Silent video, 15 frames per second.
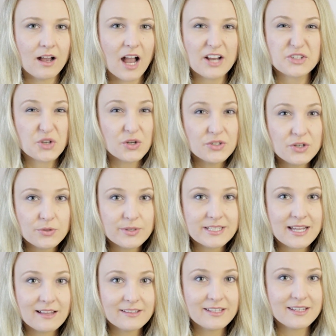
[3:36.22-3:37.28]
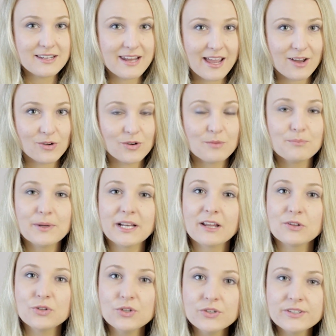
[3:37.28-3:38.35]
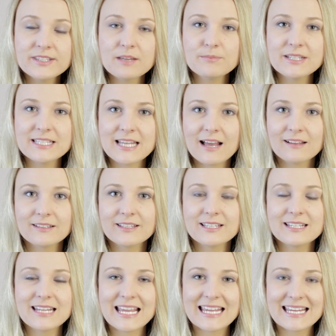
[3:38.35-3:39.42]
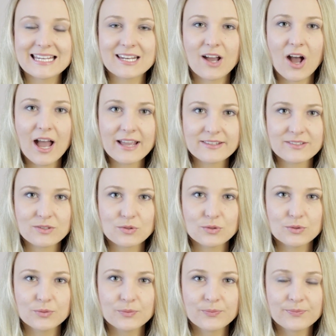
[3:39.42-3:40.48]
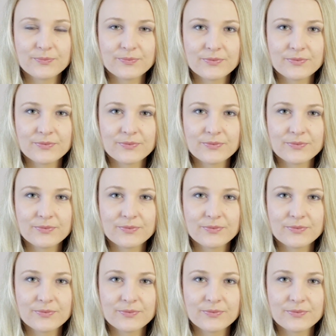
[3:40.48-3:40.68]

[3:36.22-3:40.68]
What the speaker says: I don't know Italian now, but I knew some Italian in high school.